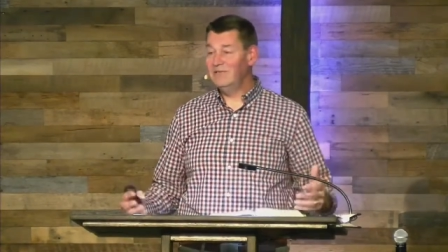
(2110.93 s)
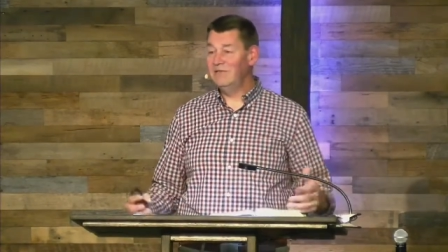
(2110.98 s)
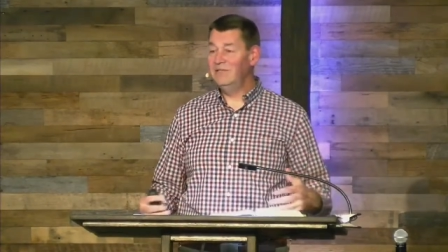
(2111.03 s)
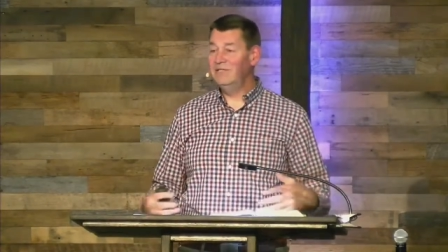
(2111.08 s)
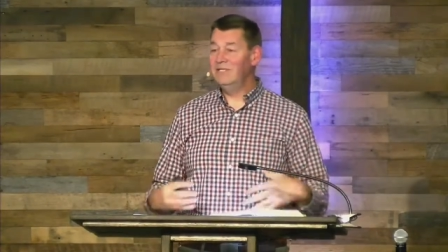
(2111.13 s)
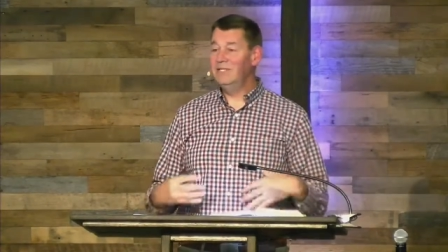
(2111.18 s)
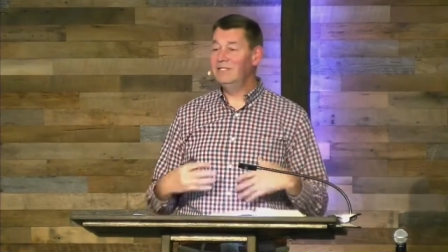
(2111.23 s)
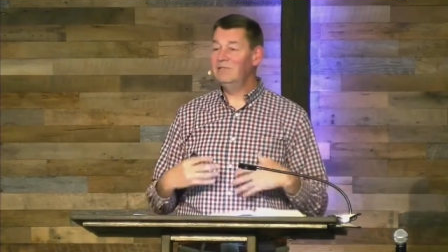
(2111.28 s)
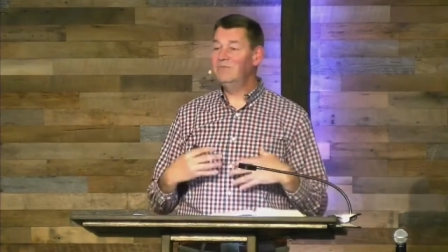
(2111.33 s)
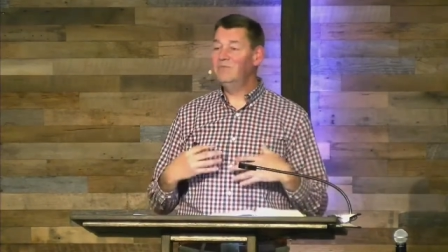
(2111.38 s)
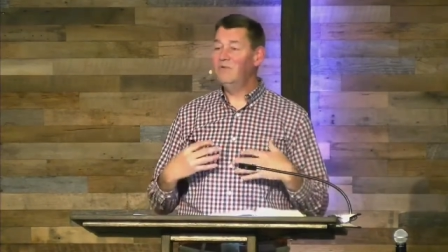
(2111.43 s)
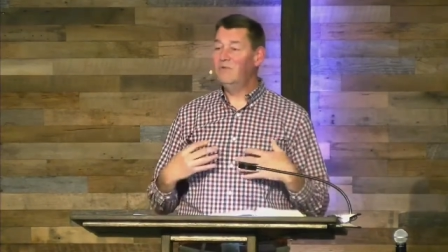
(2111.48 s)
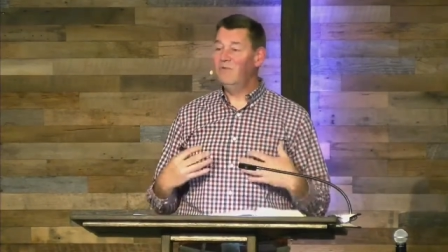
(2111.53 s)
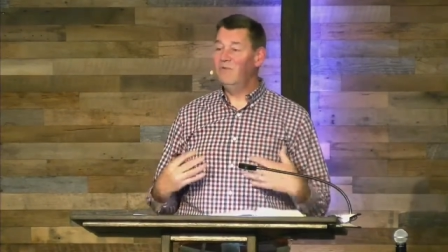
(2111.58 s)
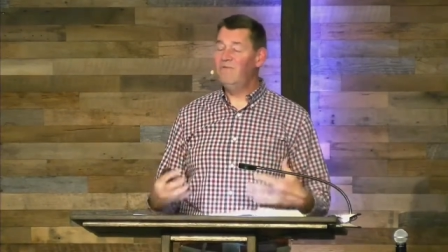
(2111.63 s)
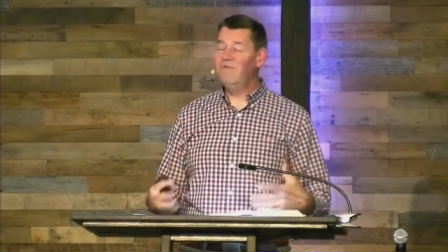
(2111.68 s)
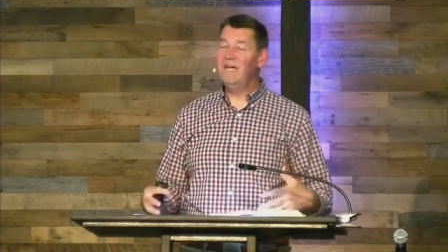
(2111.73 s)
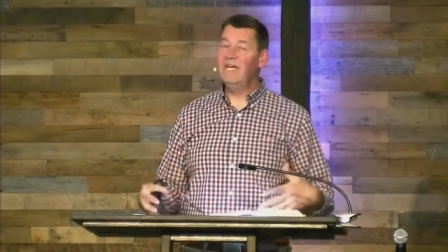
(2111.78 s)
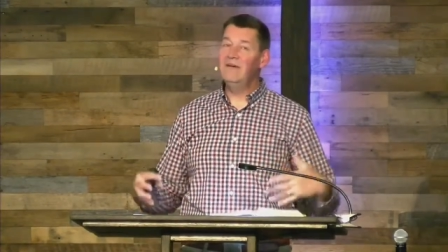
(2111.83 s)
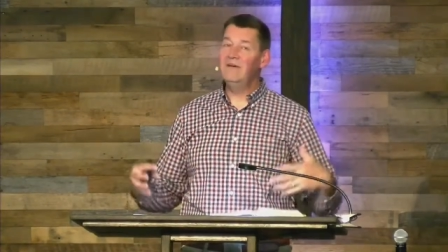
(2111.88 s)
are just
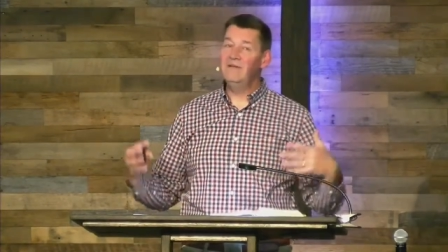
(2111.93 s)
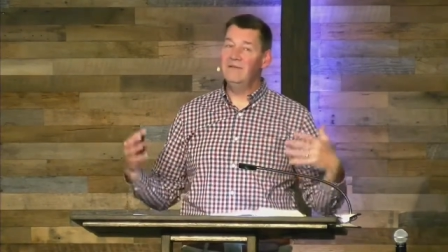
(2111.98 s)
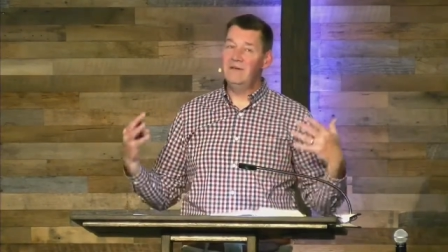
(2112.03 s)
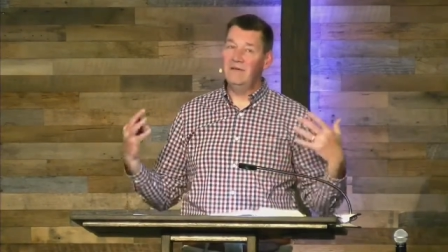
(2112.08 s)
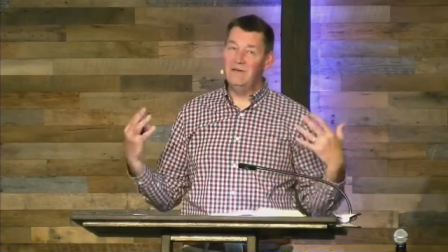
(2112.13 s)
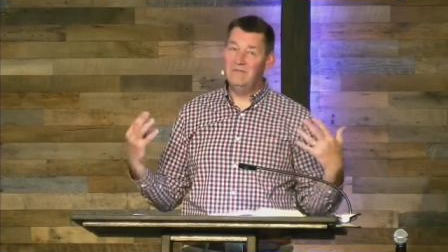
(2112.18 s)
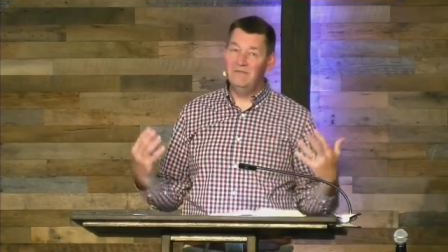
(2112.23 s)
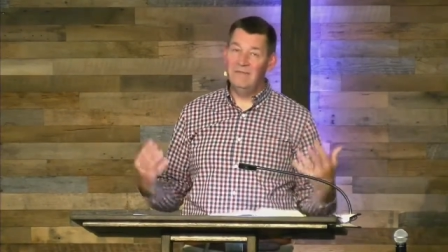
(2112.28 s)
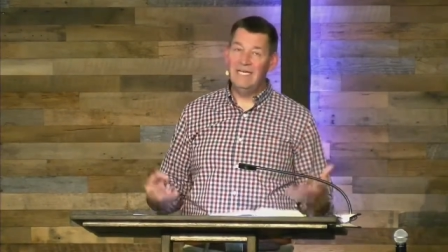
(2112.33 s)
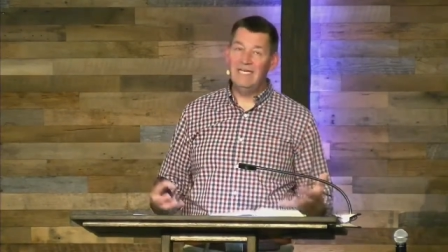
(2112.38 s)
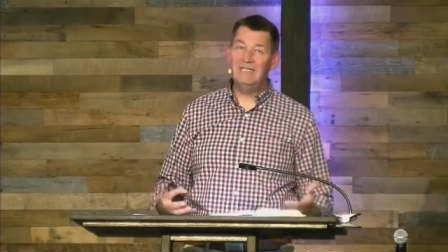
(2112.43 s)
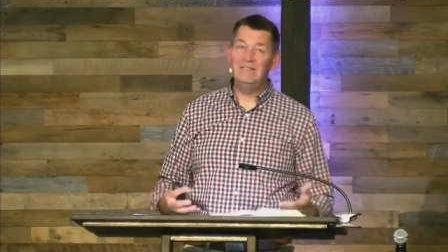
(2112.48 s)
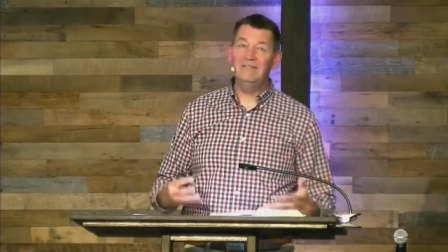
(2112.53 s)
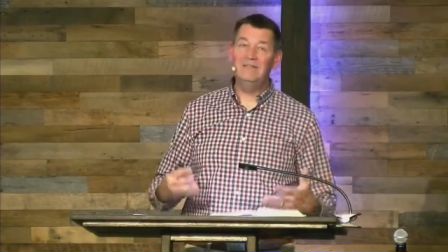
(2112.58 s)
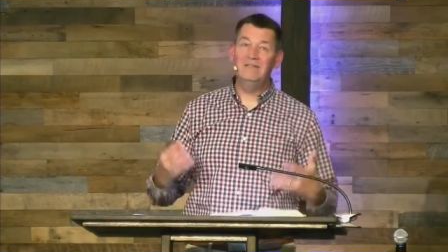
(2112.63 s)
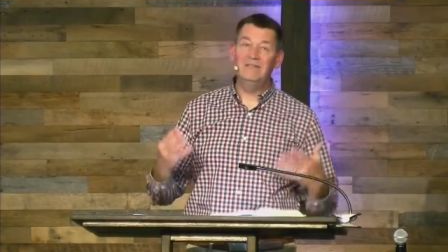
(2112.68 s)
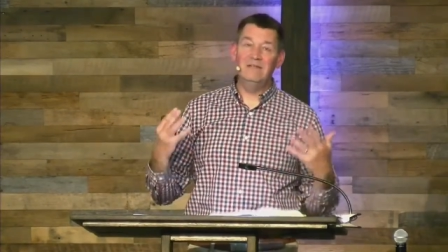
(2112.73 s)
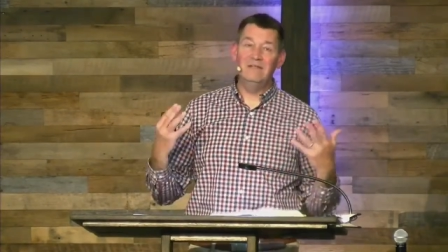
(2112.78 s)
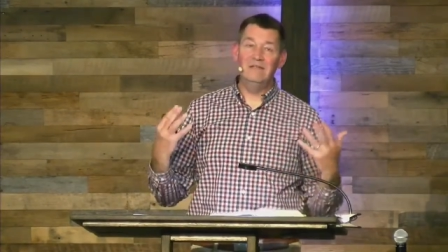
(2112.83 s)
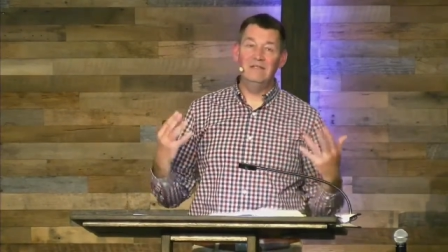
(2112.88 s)
profound. They're
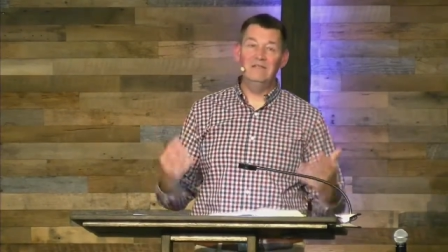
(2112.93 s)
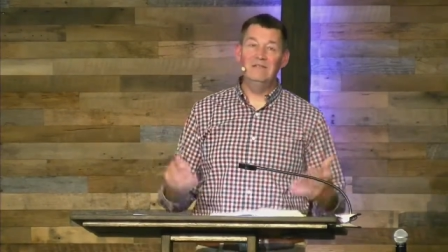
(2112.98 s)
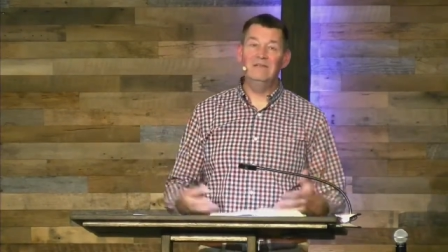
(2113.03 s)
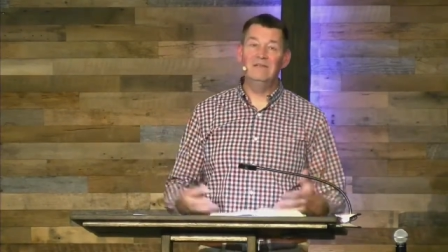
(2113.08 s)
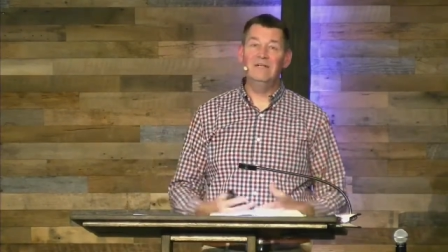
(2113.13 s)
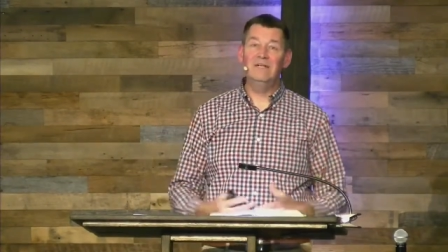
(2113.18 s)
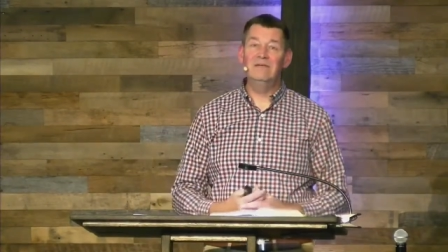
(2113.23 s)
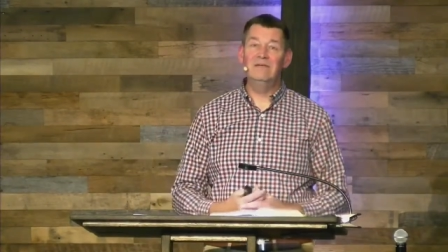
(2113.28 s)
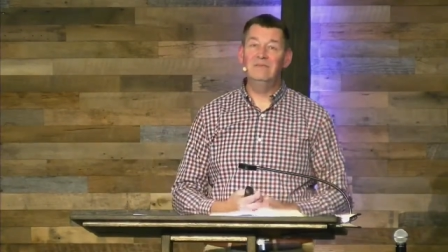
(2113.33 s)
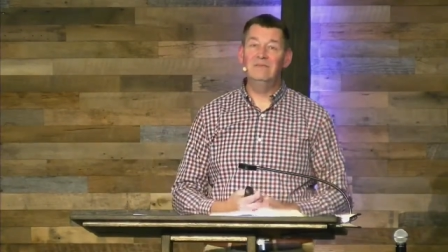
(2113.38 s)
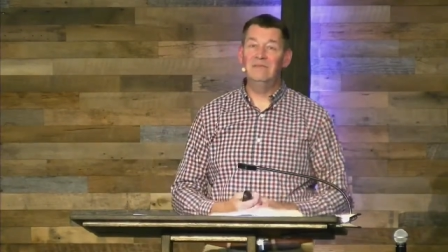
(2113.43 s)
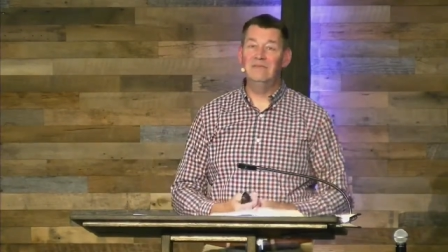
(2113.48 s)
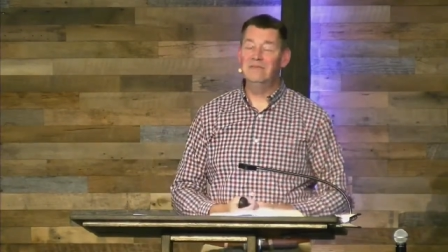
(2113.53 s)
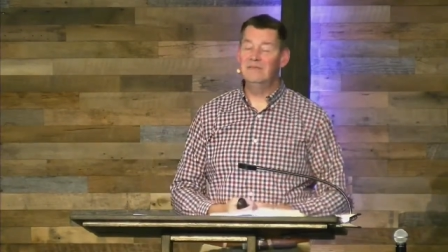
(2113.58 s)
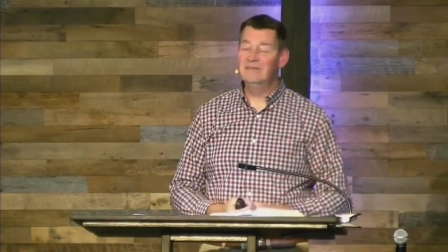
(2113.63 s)
amazing. They're incredible.